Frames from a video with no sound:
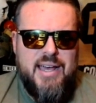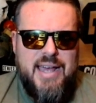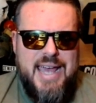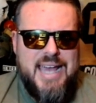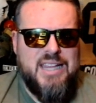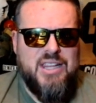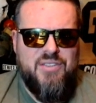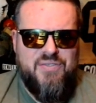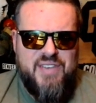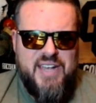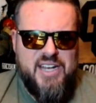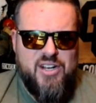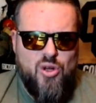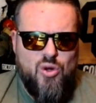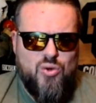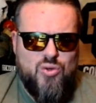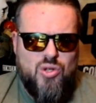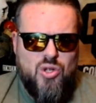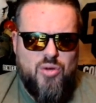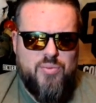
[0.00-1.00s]
elevate
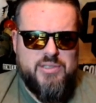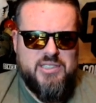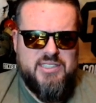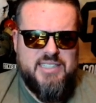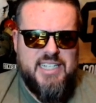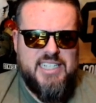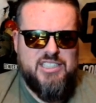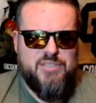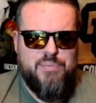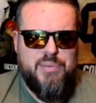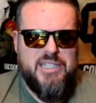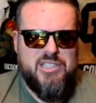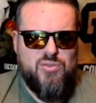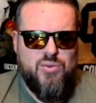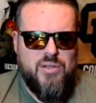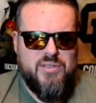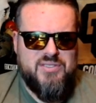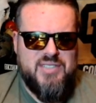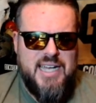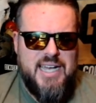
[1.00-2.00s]
Oklahoma State's Big
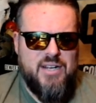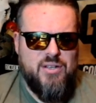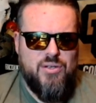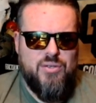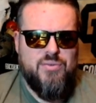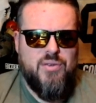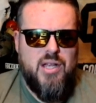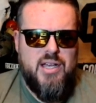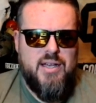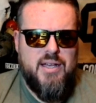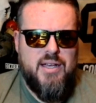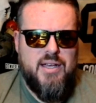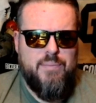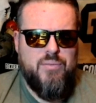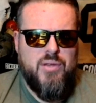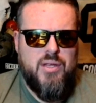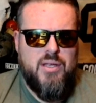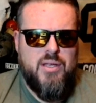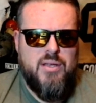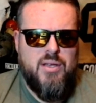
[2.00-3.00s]
12 title
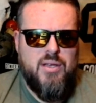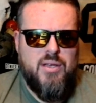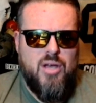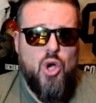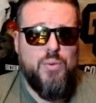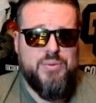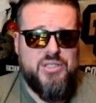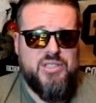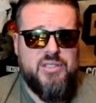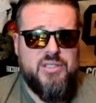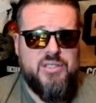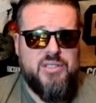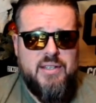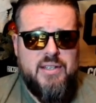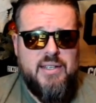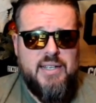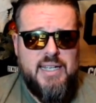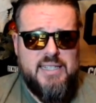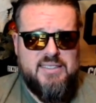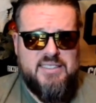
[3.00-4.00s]
hopes
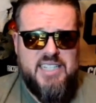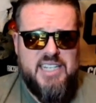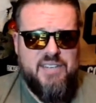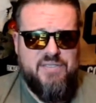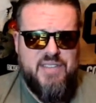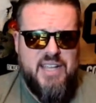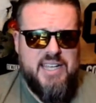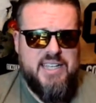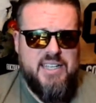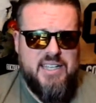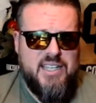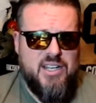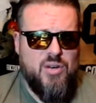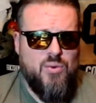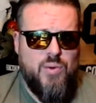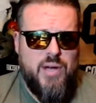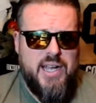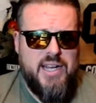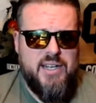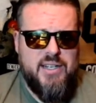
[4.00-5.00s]
and see if they can
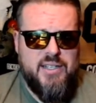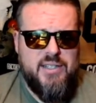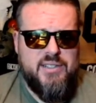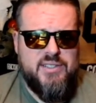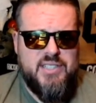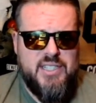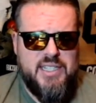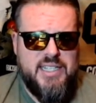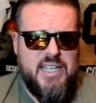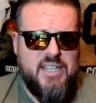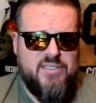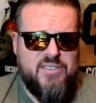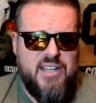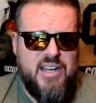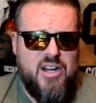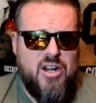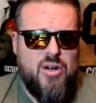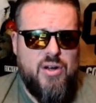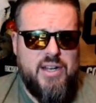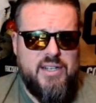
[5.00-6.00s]
get a way to
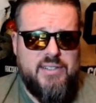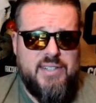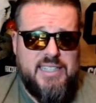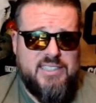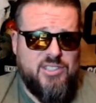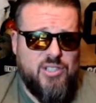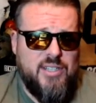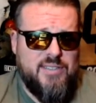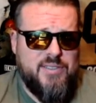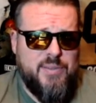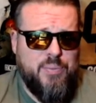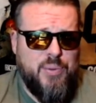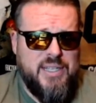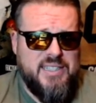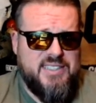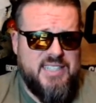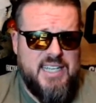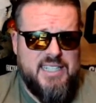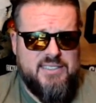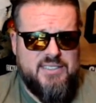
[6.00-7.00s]
get there. And they still have to
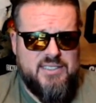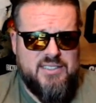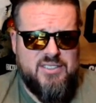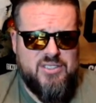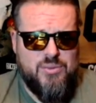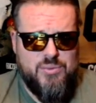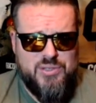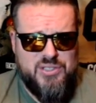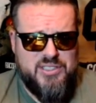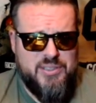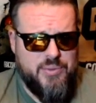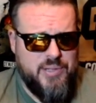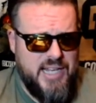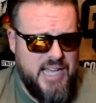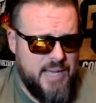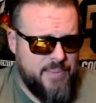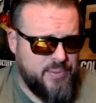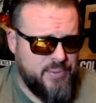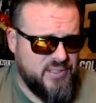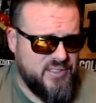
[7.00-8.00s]
play Texas, so we'll see
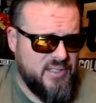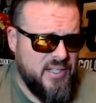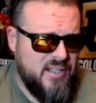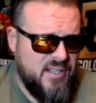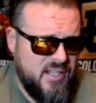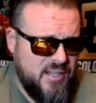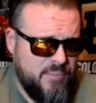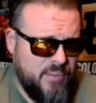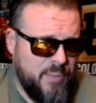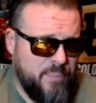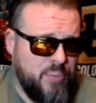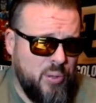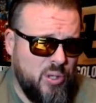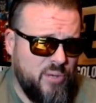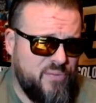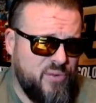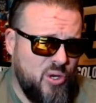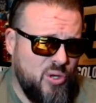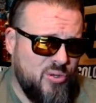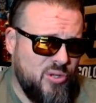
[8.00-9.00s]
what happens. But
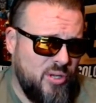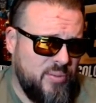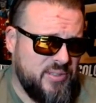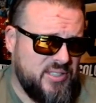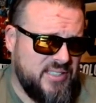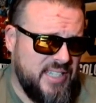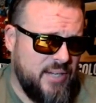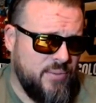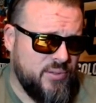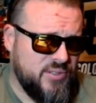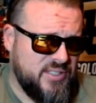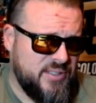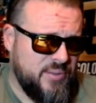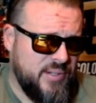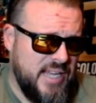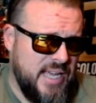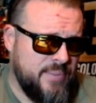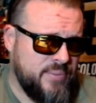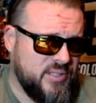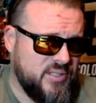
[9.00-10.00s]
pulling for Oklahoma State, we'll see
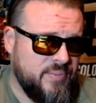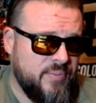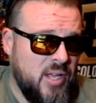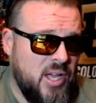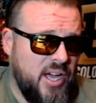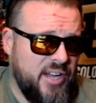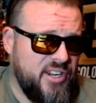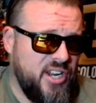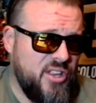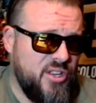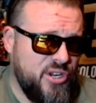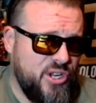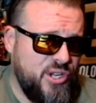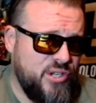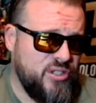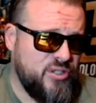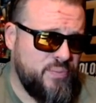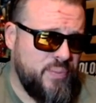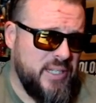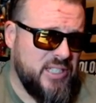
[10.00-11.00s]
what happens. Another
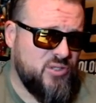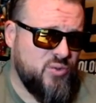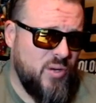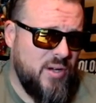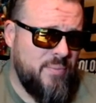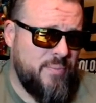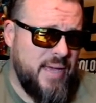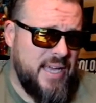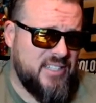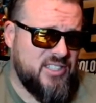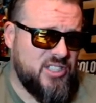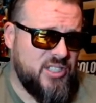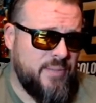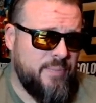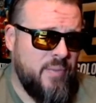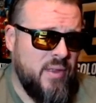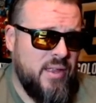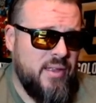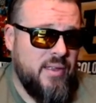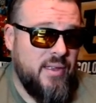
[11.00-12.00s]
huge Big 12
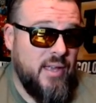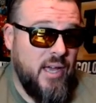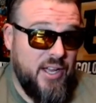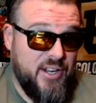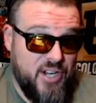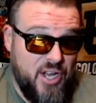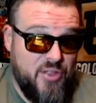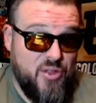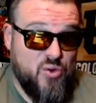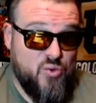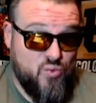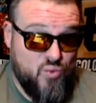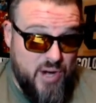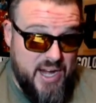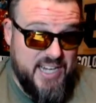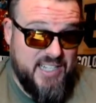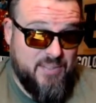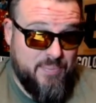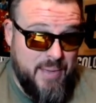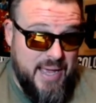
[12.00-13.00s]
matchup, another
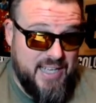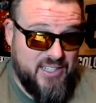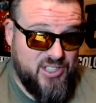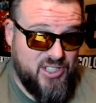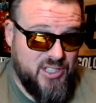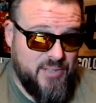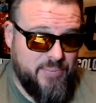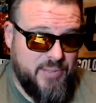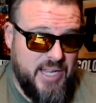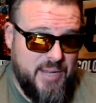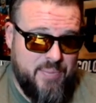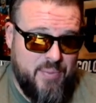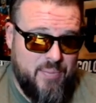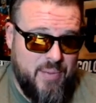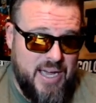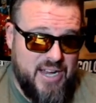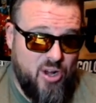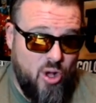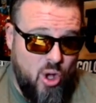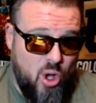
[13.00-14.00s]
ranked matchup. Keep in
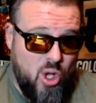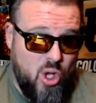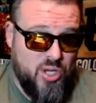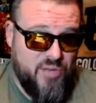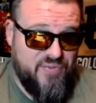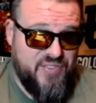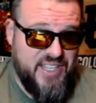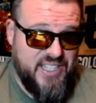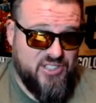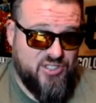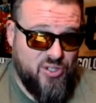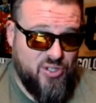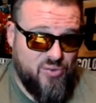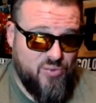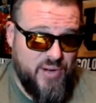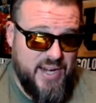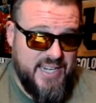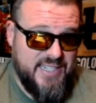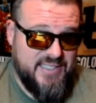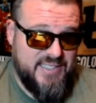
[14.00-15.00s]
mind, all of these are
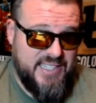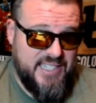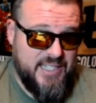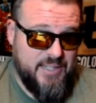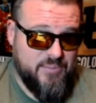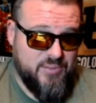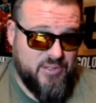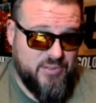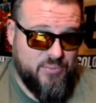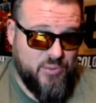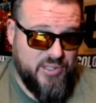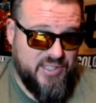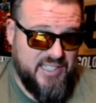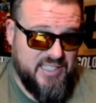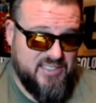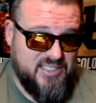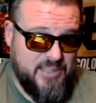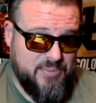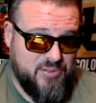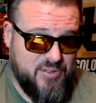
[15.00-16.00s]
ranked teams with the
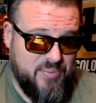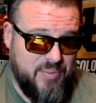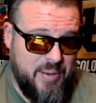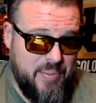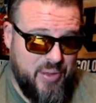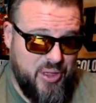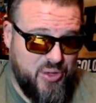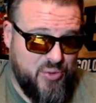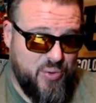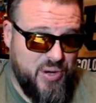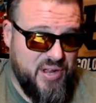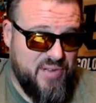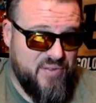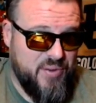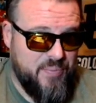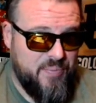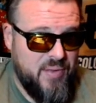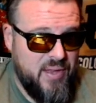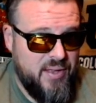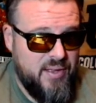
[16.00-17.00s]
exception of maybe 3 of
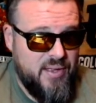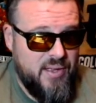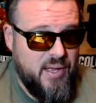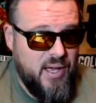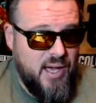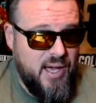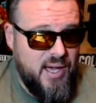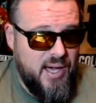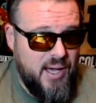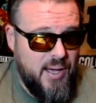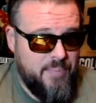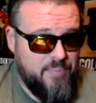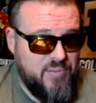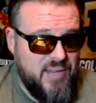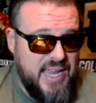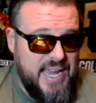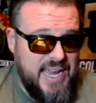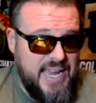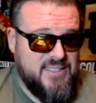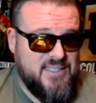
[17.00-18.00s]
them.
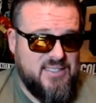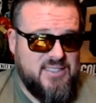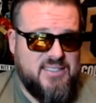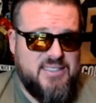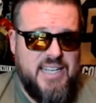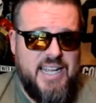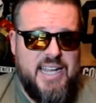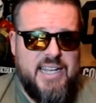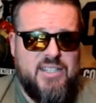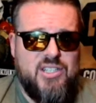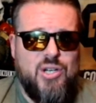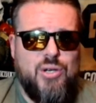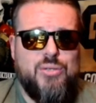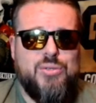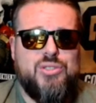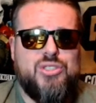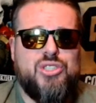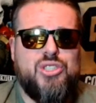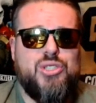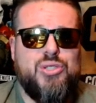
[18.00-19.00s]
Kansas State
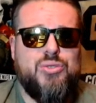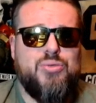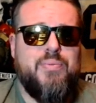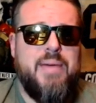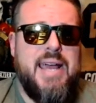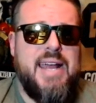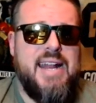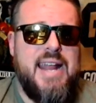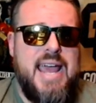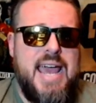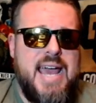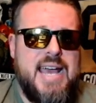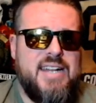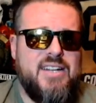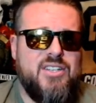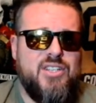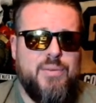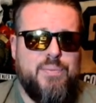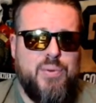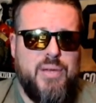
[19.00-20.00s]
goes to
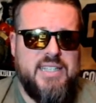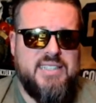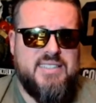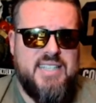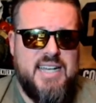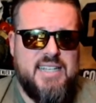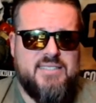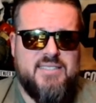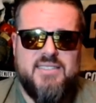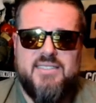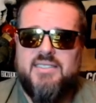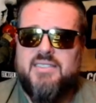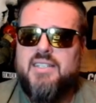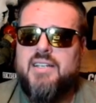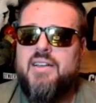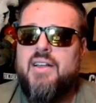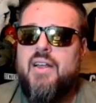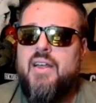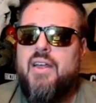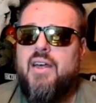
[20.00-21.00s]
Manhattan to play Texas,
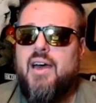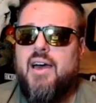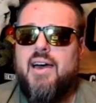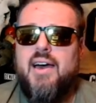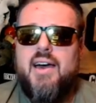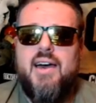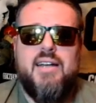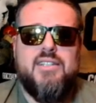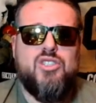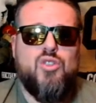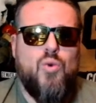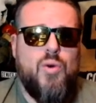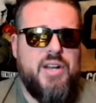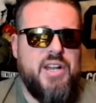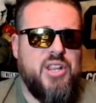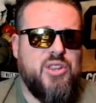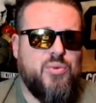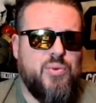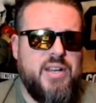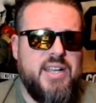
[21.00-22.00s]

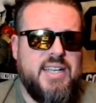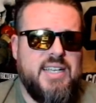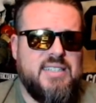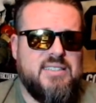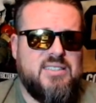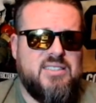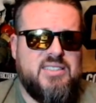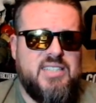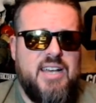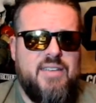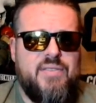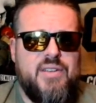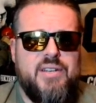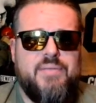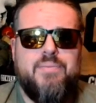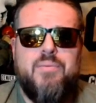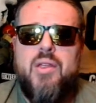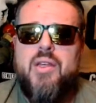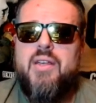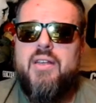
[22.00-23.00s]
23-7.
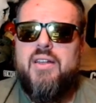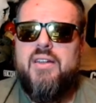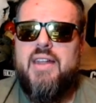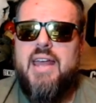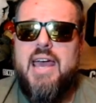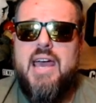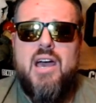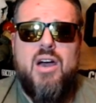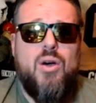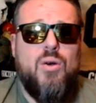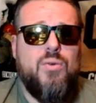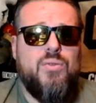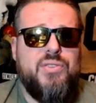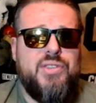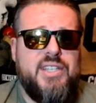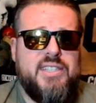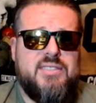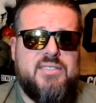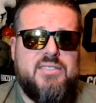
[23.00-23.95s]
Now,